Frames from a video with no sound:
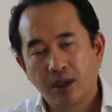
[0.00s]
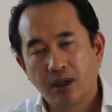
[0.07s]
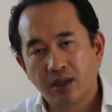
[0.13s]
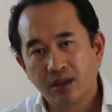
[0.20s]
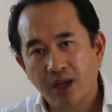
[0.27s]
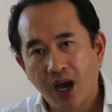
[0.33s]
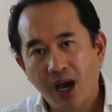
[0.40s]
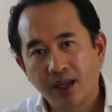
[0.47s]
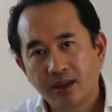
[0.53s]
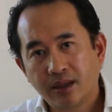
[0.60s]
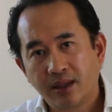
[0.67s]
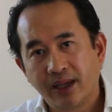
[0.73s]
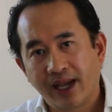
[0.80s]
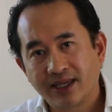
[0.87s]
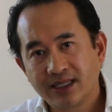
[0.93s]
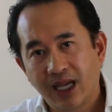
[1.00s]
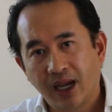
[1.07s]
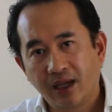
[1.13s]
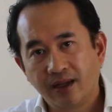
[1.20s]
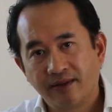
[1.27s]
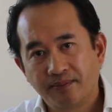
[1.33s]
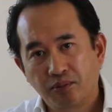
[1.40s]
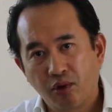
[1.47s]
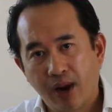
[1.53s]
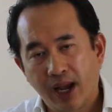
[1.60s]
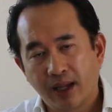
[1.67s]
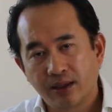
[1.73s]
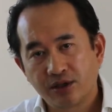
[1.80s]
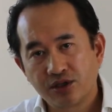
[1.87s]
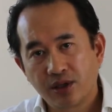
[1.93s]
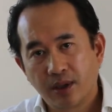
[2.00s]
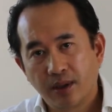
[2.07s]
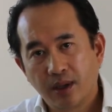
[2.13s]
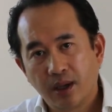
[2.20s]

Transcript: not the executive branch.